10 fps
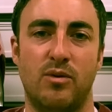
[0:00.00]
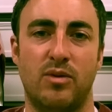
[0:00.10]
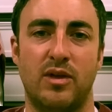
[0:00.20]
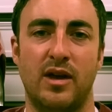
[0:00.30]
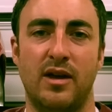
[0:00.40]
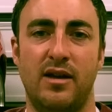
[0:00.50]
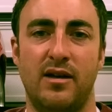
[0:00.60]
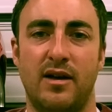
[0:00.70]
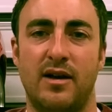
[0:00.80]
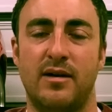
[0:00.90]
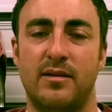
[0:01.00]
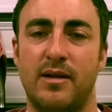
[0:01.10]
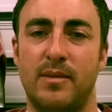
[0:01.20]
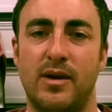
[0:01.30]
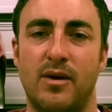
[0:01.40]
you think. Uh,
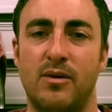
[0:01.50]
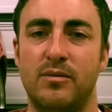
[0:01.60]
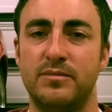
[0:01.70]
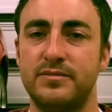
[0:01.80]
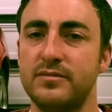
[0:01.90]
let me know,